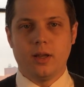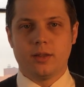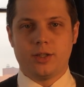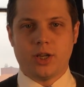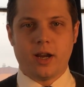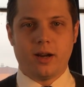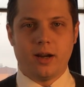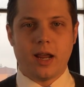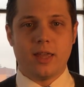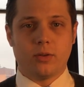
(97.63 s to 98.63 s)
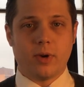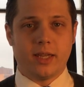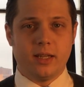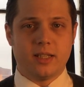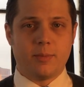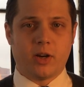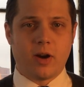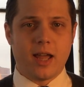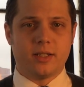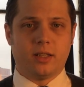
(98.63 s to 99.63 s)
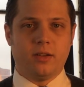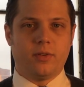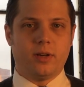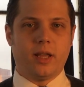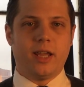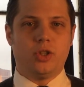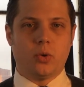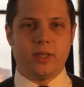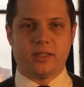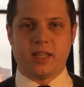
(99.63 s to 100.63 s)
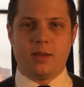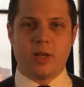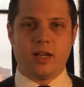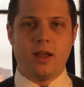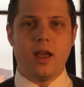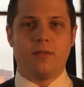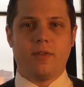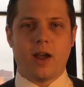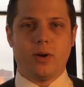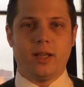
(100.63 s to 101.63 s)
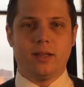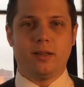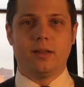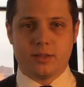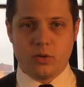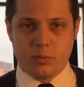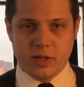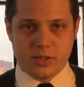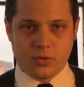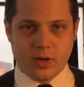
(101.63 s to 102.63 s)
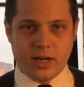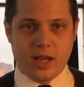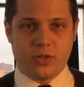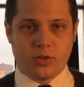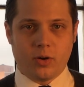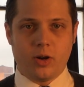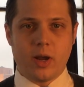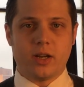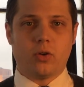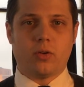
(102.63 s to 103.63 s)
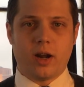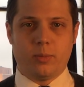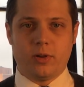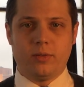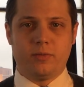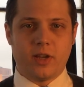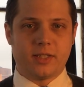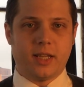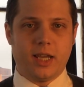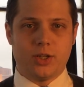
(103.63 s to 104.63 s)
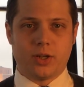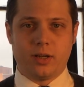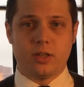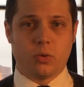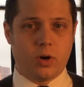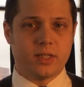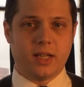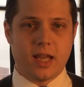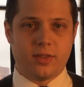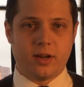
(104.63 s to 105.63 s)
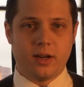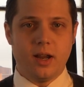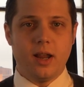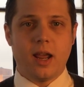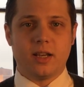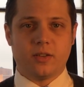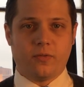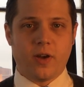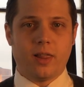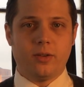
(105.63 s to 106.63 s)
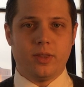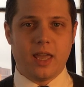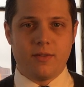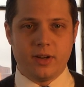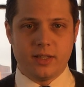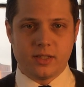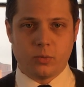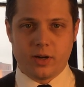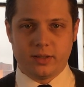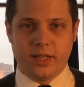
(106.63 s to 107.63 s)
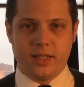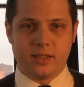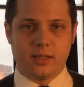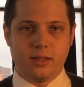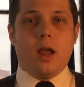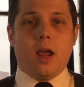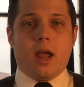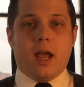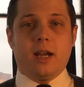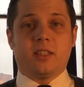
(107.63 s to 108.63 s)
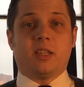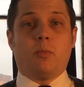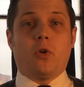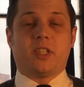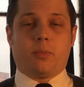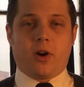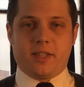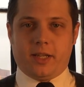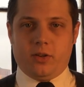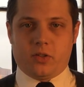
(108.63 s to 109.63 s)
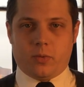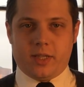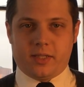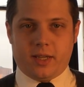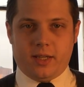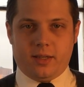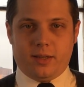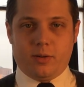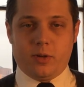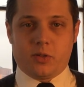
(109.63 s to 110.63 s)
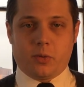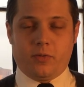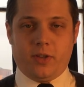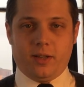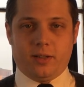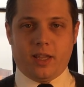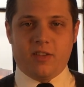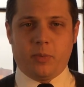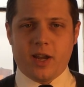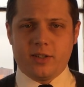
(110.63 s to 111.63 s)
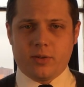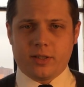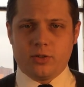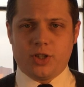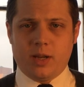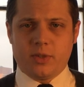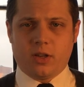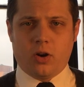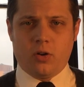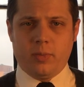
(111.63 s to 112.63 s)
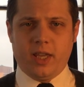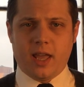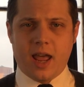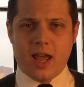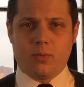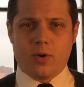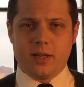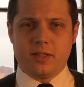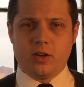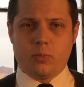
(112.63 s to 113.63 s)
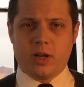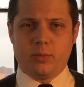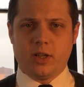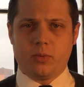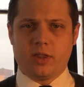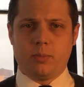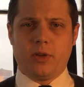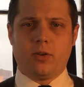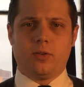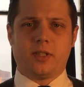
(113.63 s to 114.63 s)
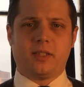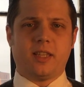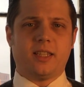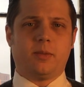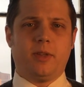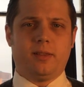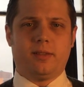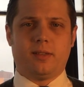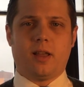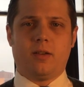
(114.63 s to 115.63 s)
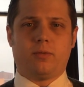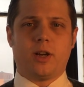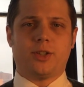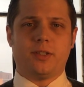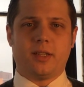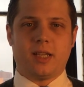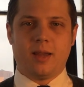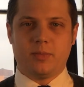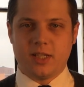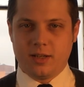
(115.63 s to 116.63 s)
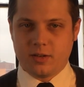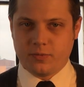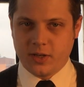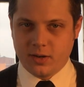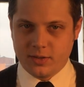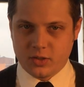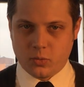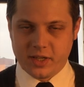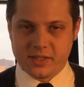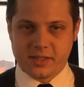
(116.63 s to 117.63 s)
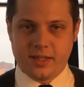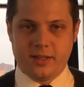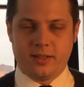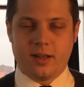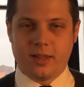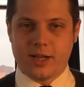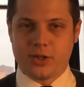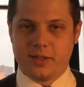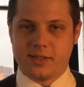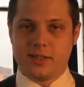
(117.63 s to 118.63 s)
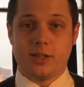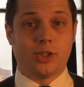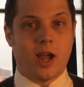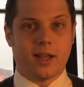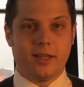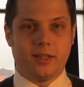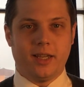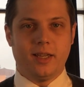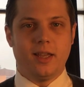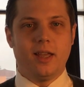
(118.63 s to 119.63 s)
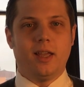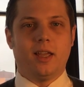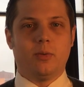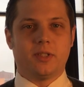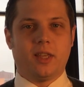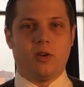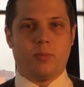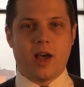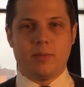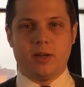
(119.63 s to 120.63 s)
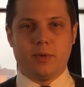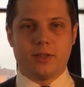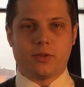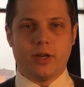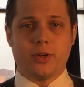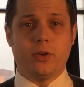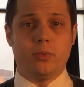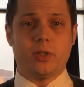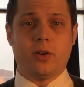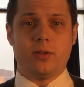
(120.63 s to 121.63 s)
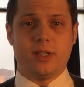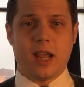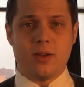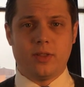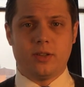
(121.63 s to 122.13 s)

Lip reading: The chair and the ranking Democrat delivered a joint statement vowing to administrate a thorough and credible investigation, to work together, and to follow the evidence where it leads. And in some more surprising news Wednesday, it was revealed FBI Director James Comey had wanted to go public with the Bureau's assessment of Russia's attempt to interfere in the 2016 elections. Shockingly, it was the Obama administration who turned down the